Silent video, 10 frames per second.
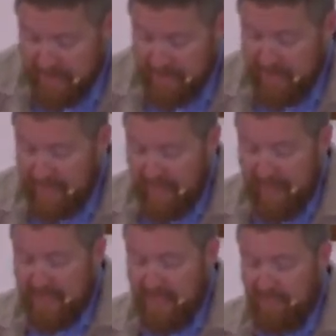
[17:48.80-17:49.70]
in the
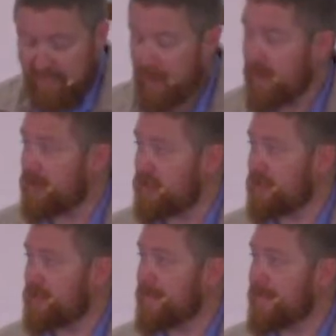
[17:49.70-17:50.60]
decades that
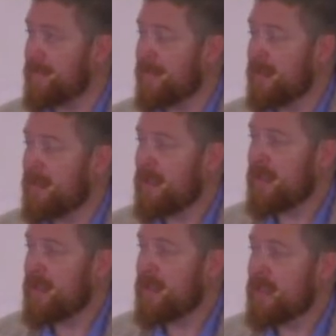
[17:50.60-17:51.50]
follows.
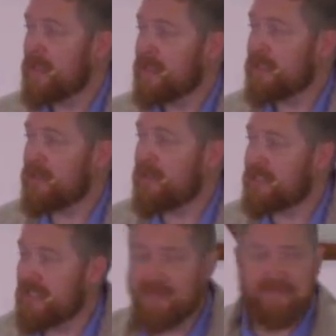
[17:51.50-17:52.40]
So
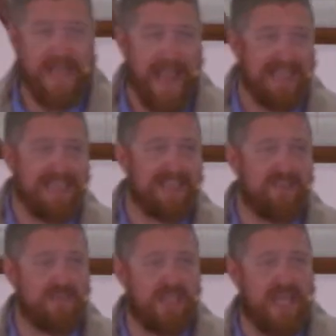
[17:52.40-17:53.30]
there's left hanging
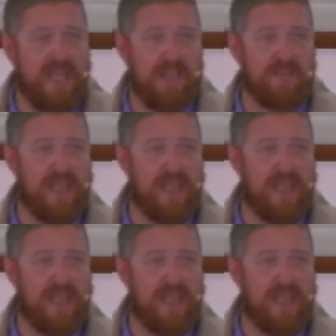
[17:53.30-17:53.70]
in the air the